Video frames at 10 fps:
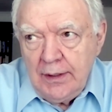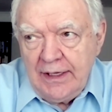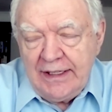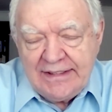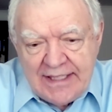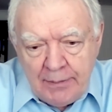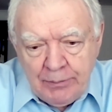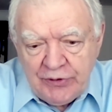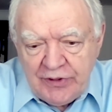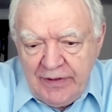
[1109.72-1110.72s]

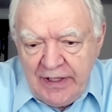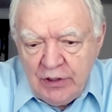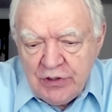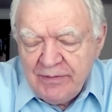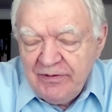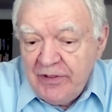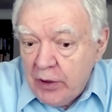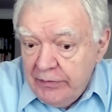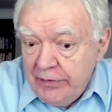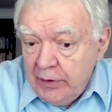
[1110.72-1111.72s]
examples of leadership,
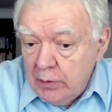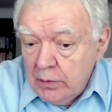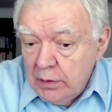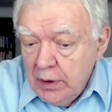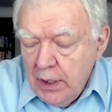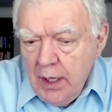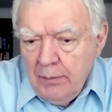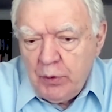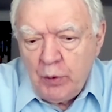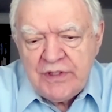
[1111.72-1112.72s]
very few,
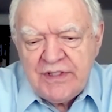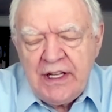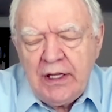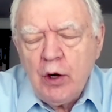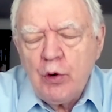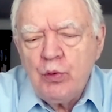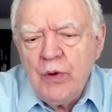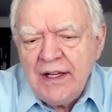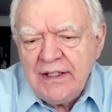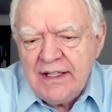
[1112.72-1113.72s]
but we're seeing
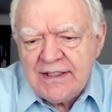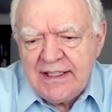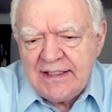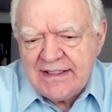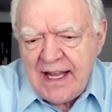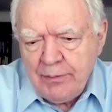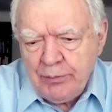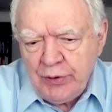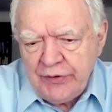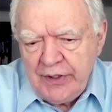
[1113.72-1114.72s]
horrendous
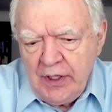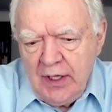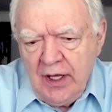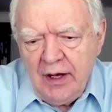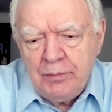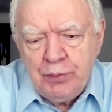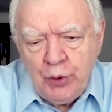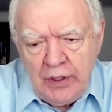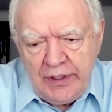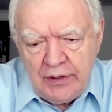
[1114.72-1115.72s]
examples of
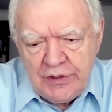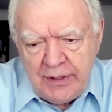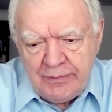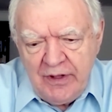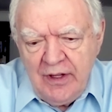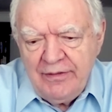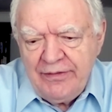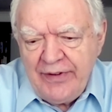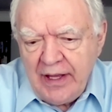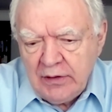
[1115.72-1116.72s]
poor leadership,
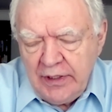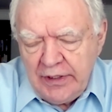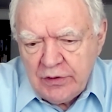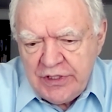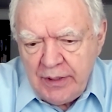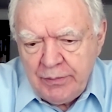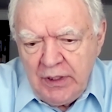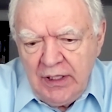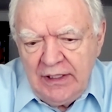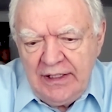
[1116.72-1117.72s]
failed leadership
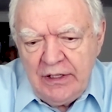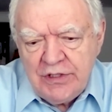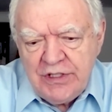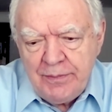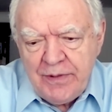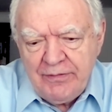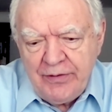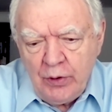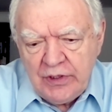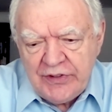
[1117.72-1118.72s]
that
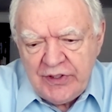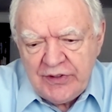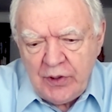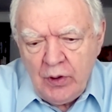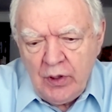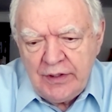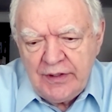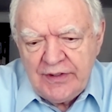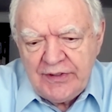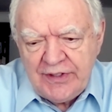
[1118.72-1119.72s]
focuses on
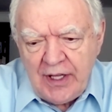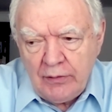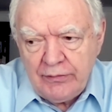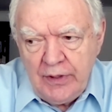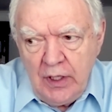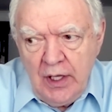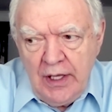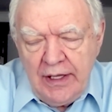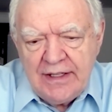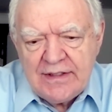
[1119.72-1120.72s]
self,
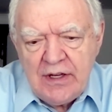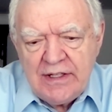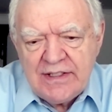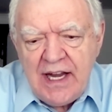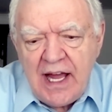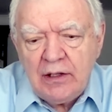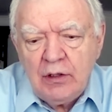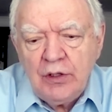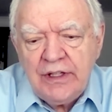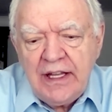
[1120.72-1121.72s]
is not
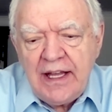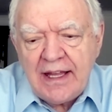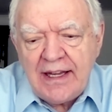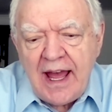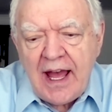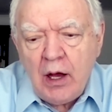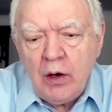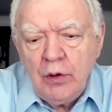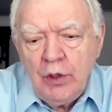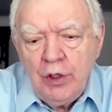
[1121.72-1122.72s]
looking at
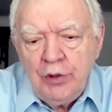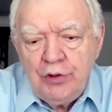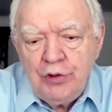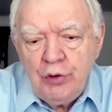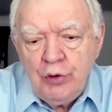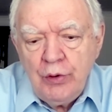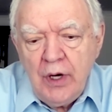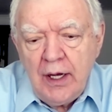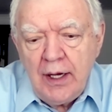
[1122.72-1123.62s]
how to